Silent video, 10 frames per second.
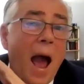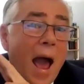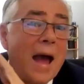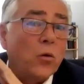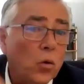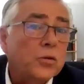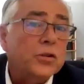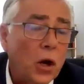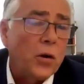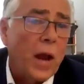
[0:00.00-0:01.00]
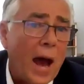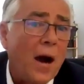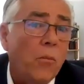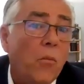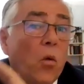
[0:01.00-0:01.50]
and also
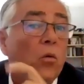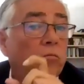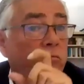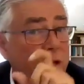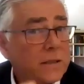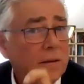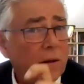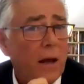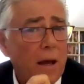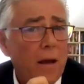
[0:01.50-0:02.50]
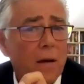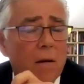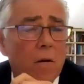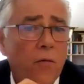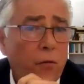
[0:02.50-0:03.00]
now more recently
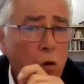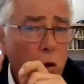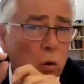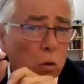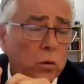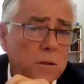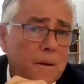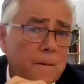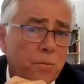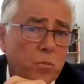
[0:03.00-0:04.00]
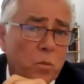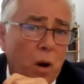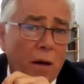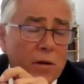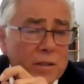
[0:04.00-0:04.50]
fueled
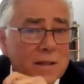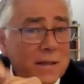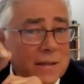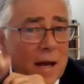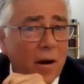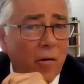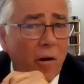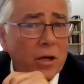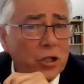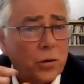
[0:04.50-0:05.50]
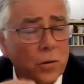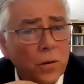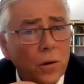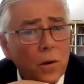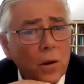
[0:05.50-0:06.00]
by this
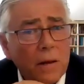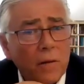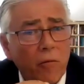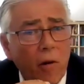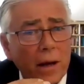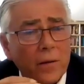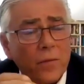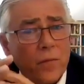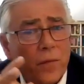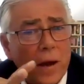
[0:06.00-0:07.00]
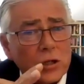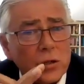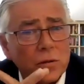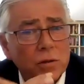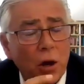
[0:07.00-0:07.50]
acceleration in the rate of
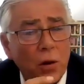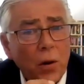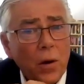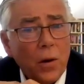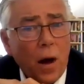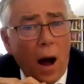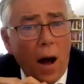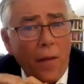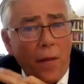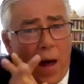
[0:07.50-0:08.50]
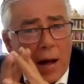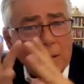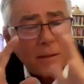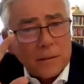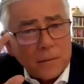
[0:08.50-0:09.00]
inflation. So
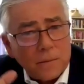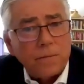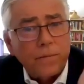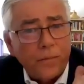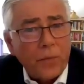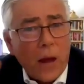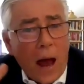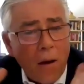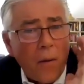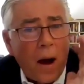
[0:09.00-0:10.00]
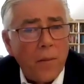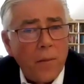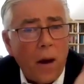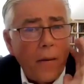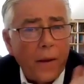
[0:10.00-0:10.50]
that's how
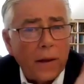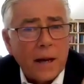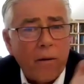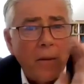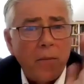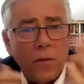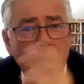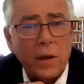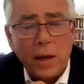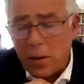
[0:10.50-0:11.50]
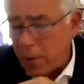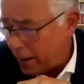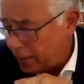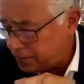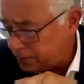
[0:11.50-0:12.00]
I'm thinking
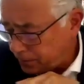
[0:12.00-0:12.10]
about it.